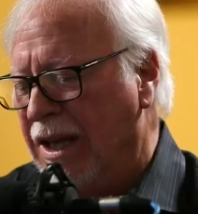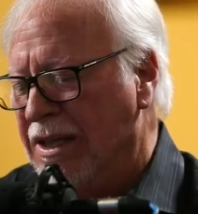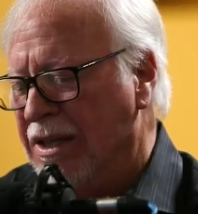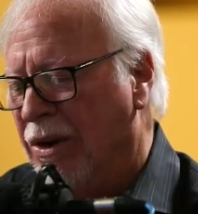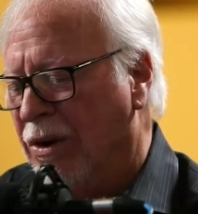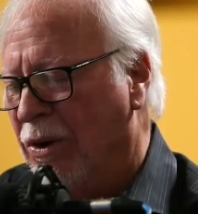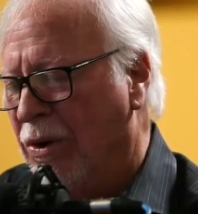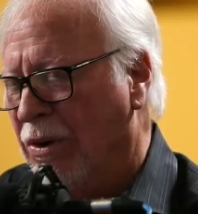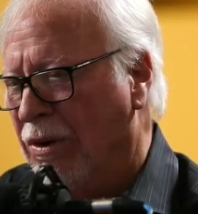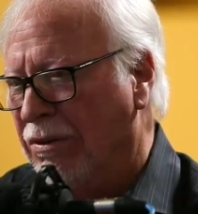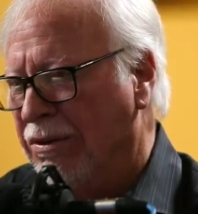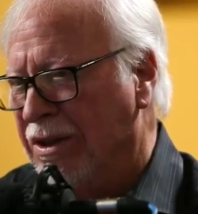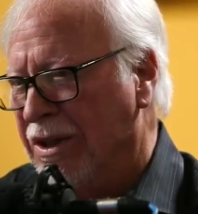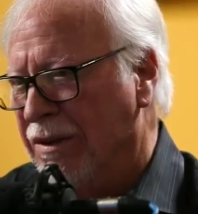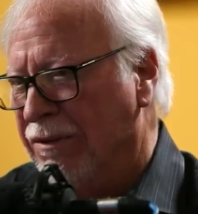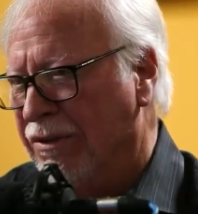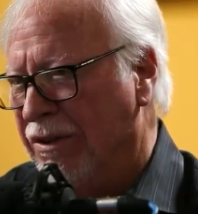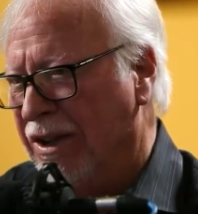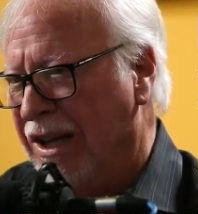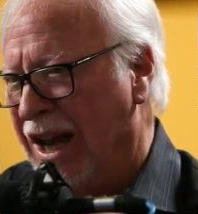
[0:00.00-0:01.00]
It's a whole
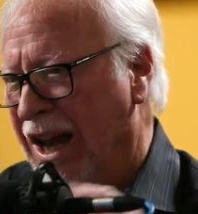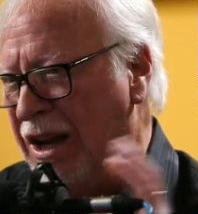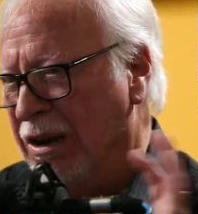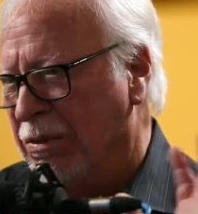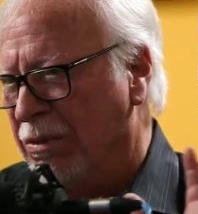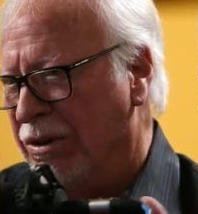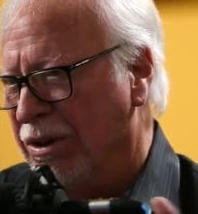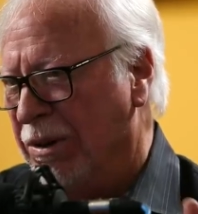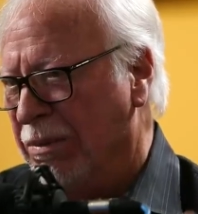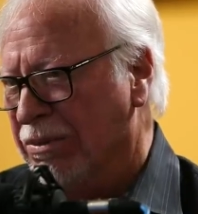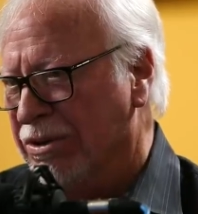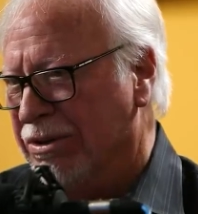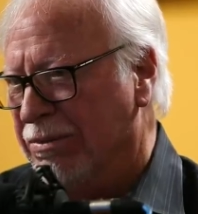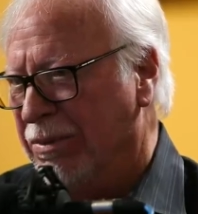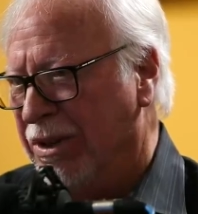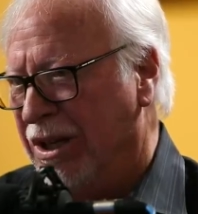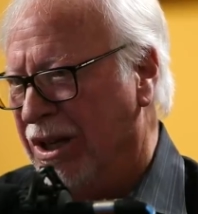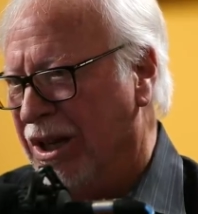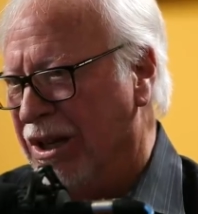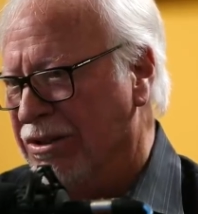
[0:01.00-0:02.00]
different can of
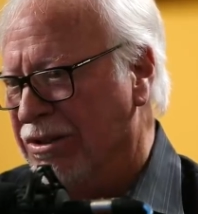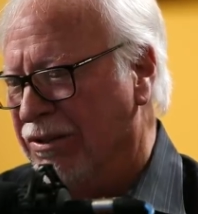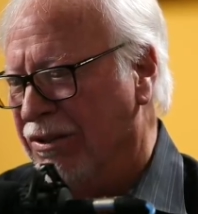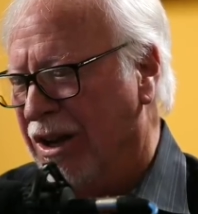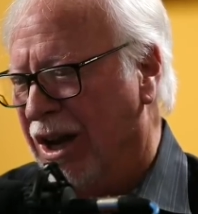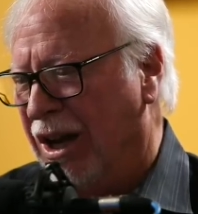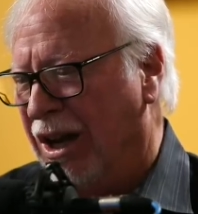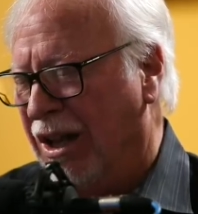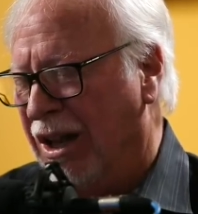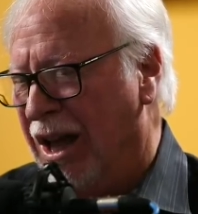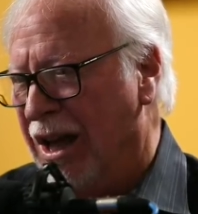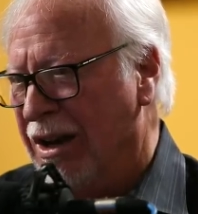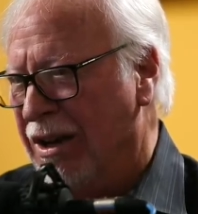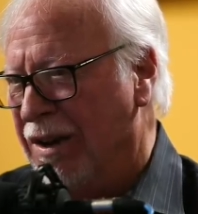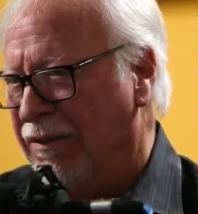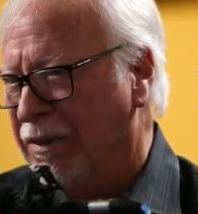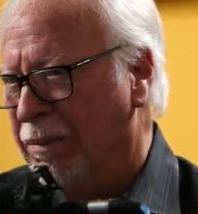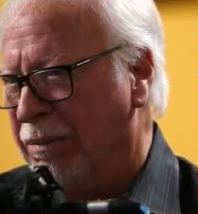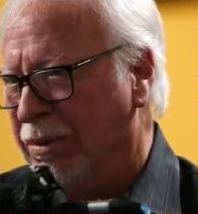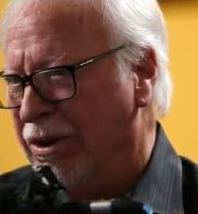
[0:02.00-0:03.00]
worms, because you've got a lot
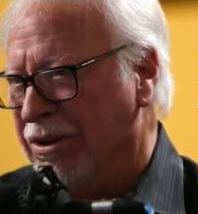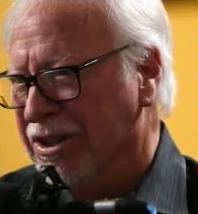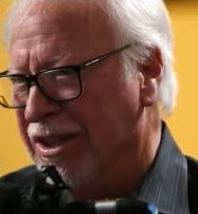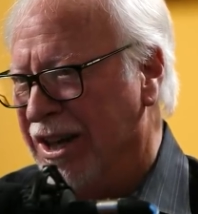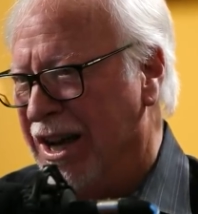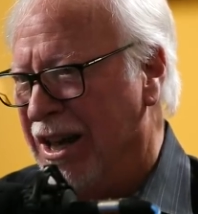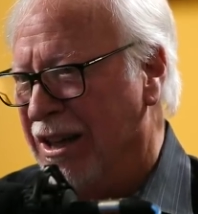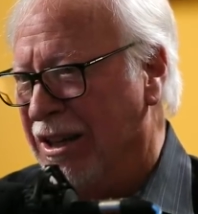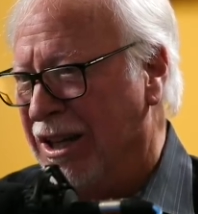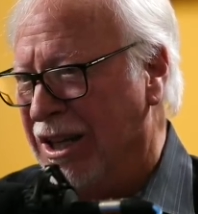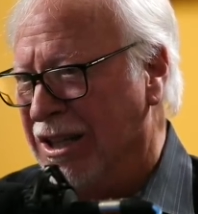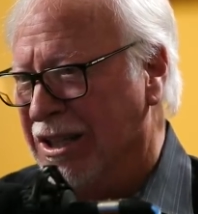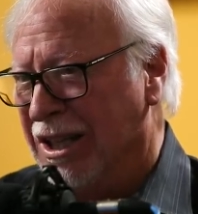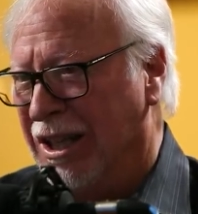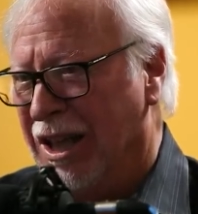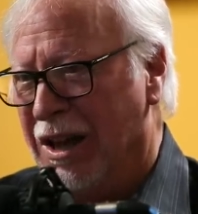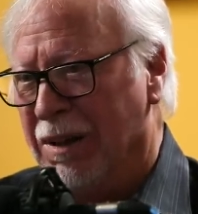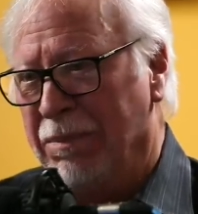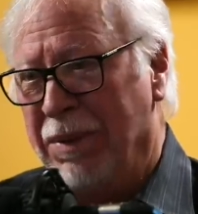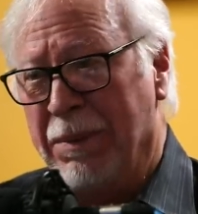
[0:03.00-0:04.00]
of different
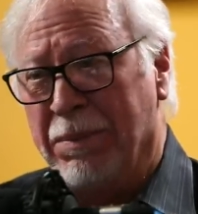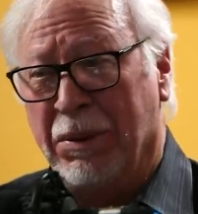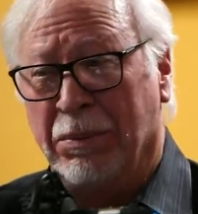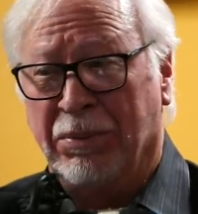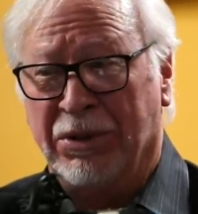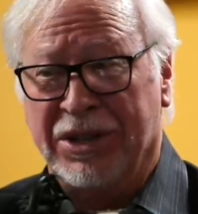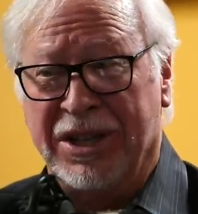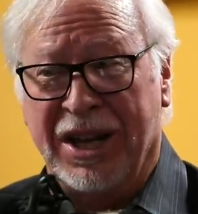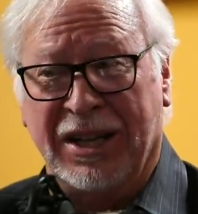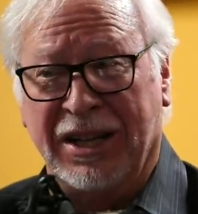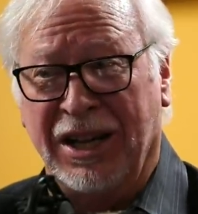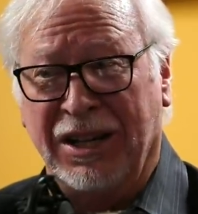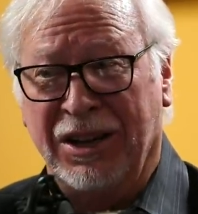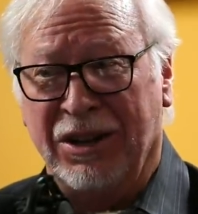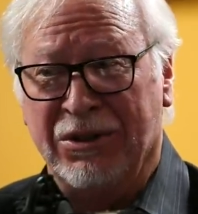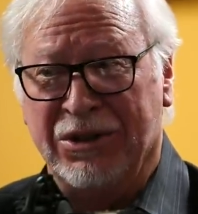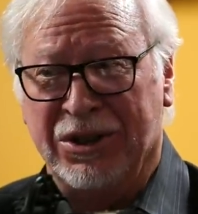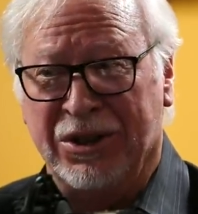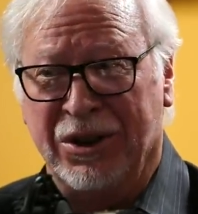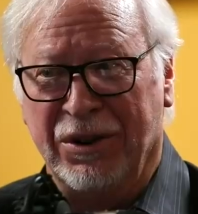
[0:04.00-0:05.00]
personalities, a lot of people
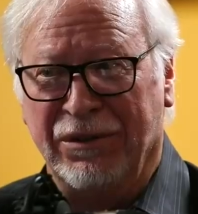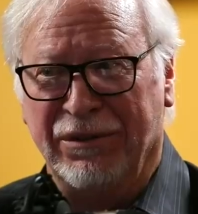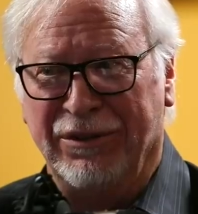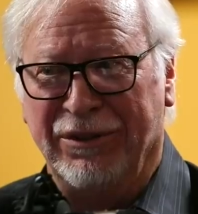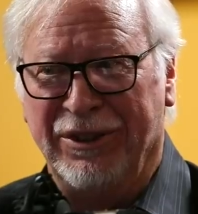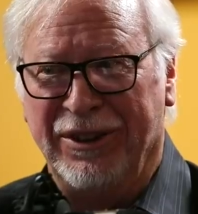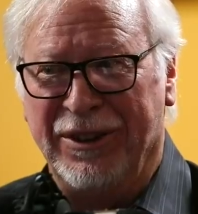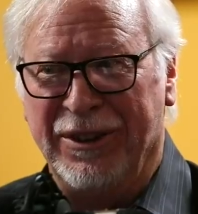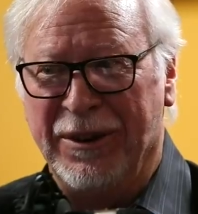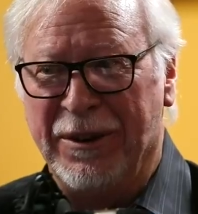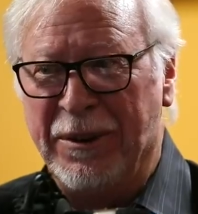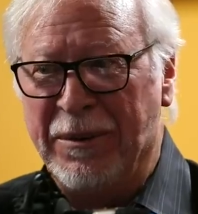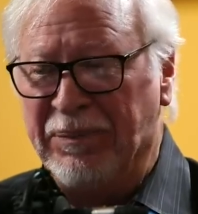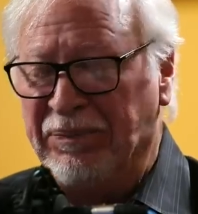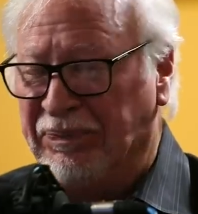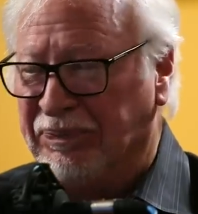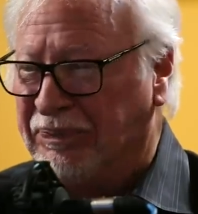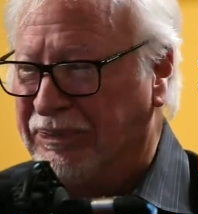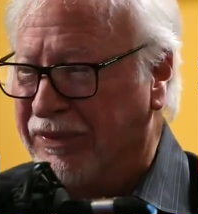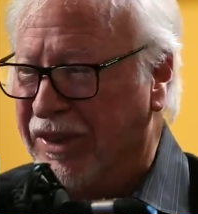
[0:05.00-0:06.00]
protecting their turf.
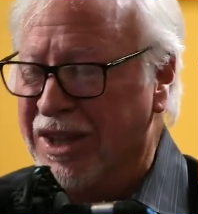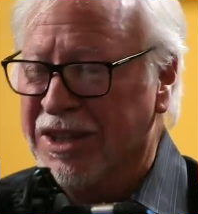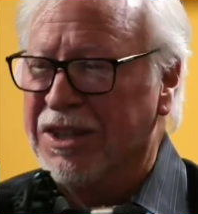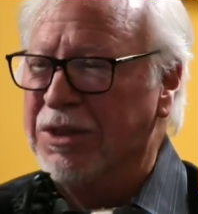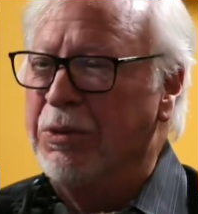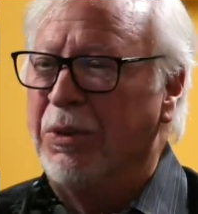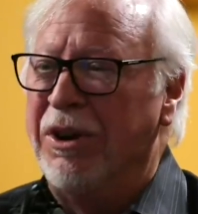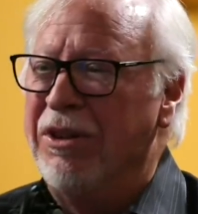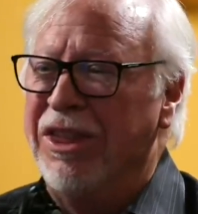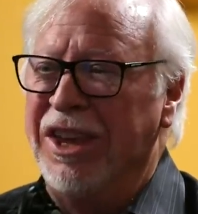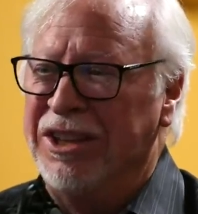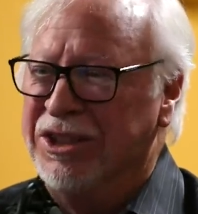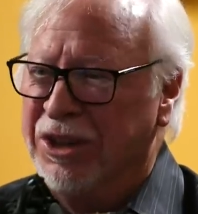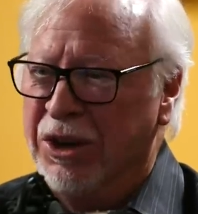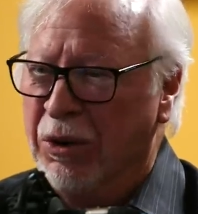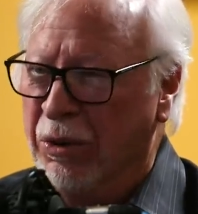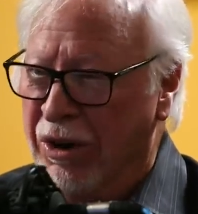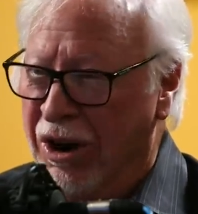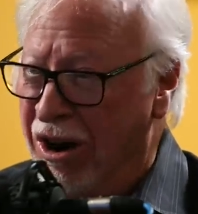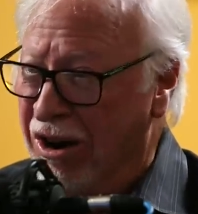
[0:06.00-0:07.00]
This is where
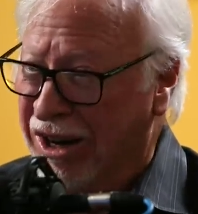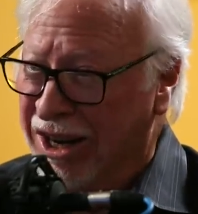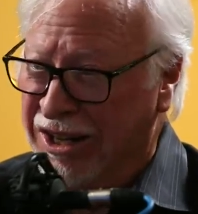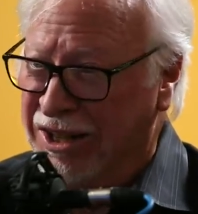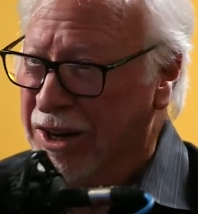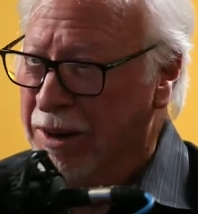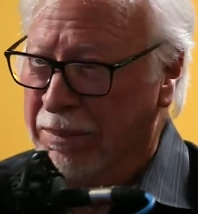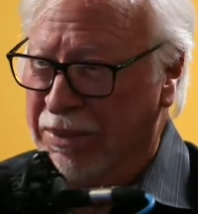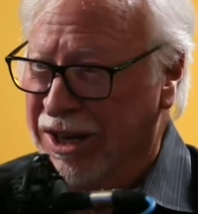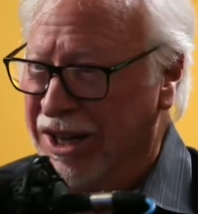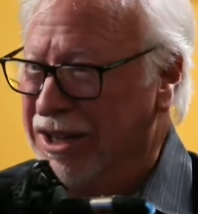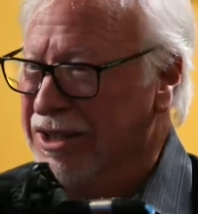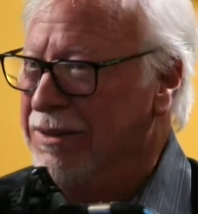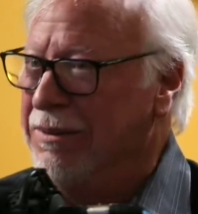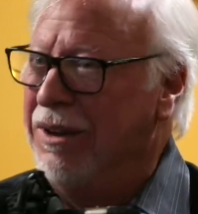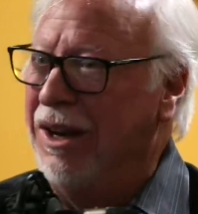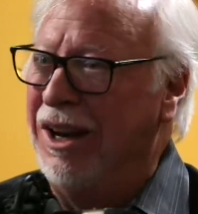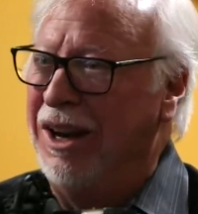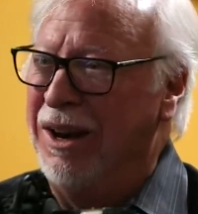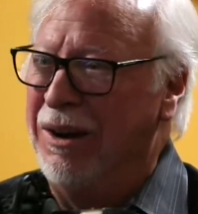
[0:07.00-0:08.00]
things go wrong in
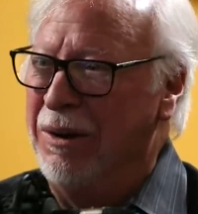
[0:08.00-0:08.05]
companies.